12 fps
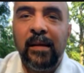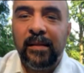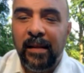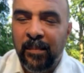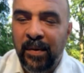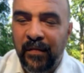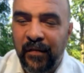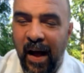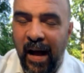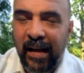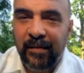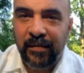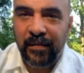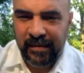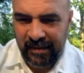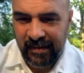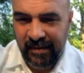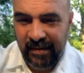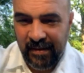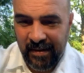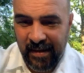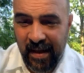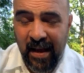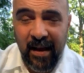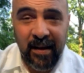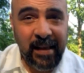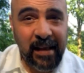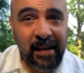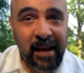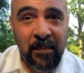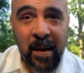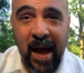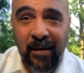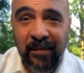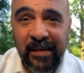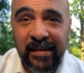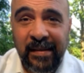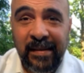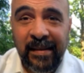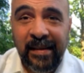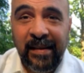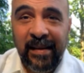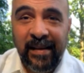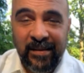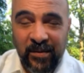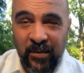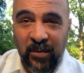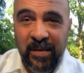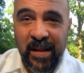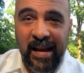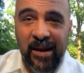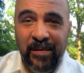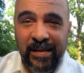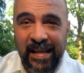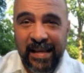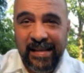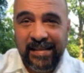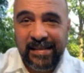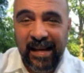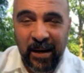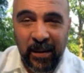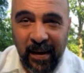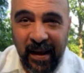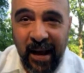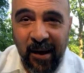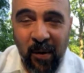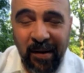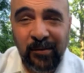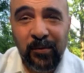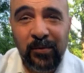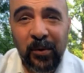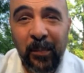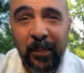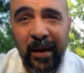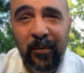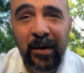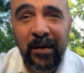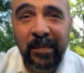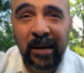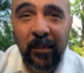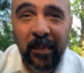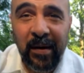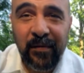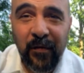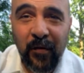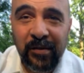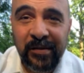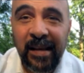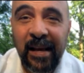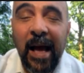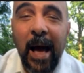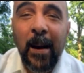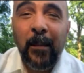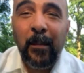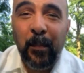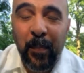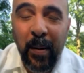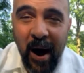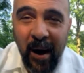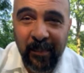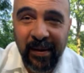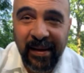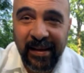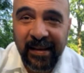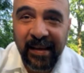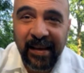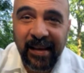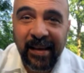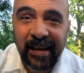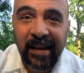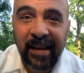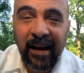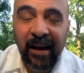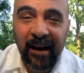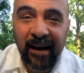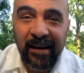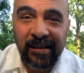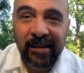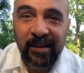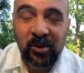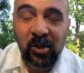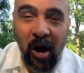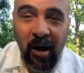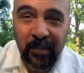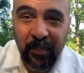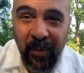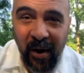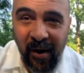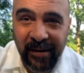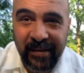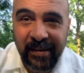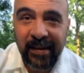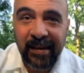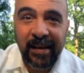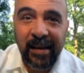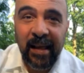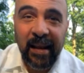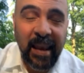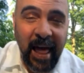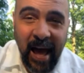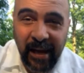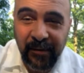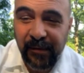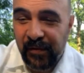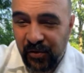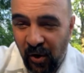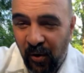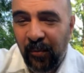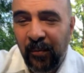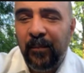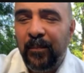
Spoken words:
Number five, again, I'm having, not everything is set up like I want to, so bear with me on my first public uh, dog park live show.